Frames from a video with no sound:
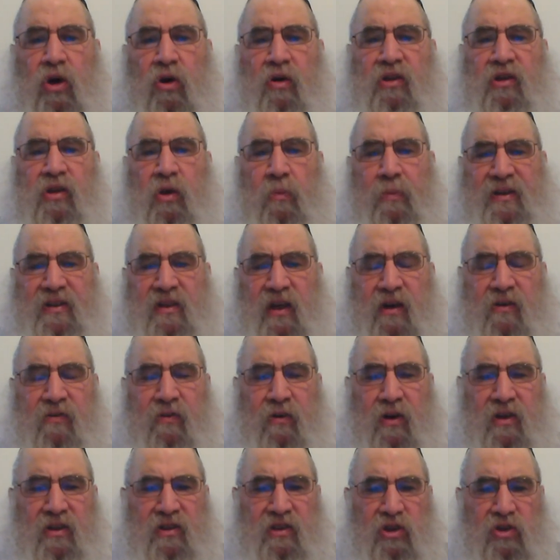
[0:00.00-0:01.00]
to Beis
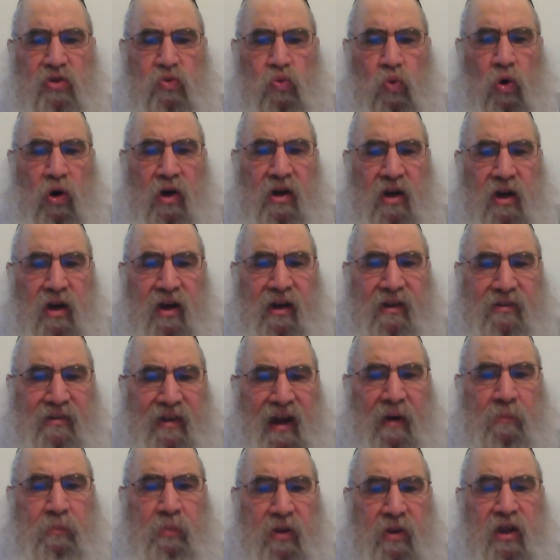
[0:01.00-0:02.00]
HaKvaris, he's walking on
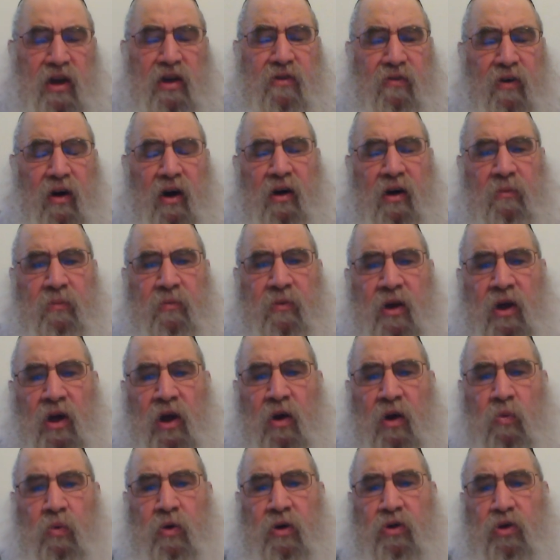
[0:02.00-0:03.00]
top of the Kvarim.
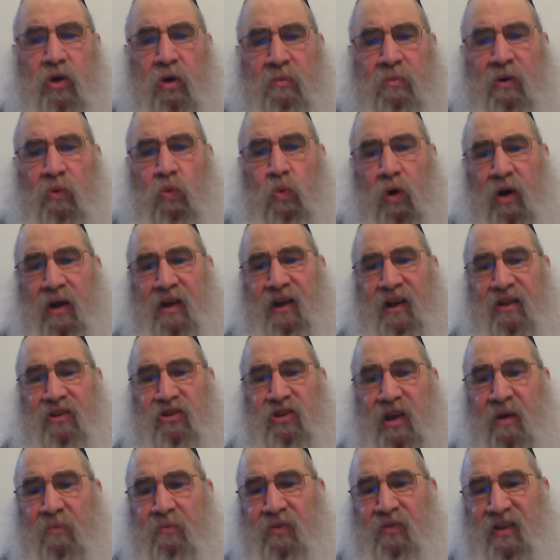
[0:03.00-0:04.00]
We're talking about walking on
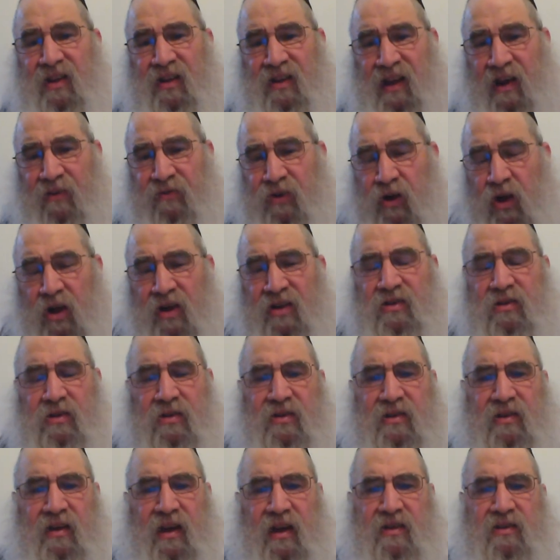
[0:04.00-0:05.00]
something. The Evan Ozel
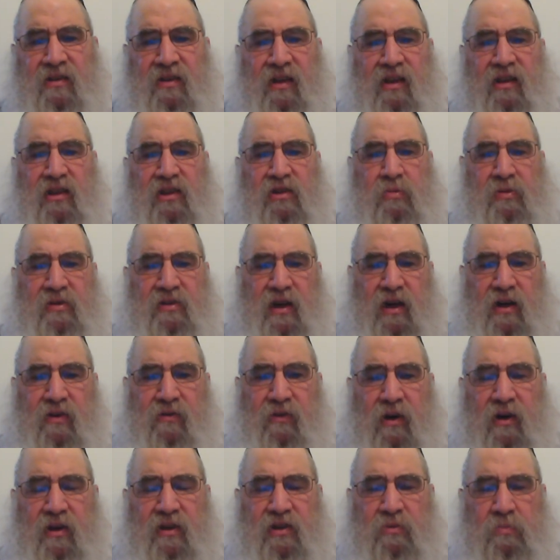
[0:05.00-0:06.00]
says, Nichnas Beis
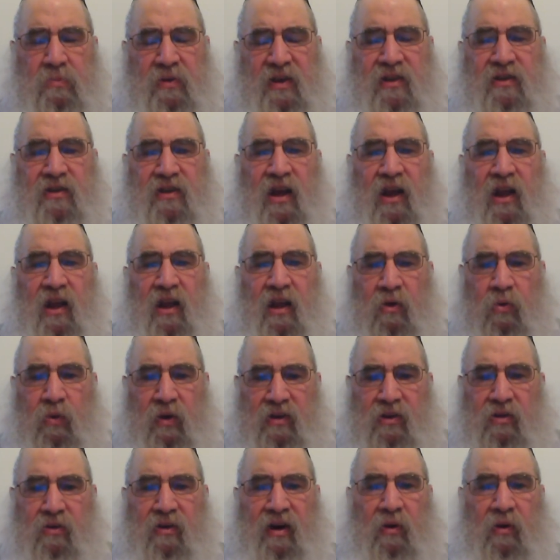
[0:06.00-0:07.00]
HaKvaris means what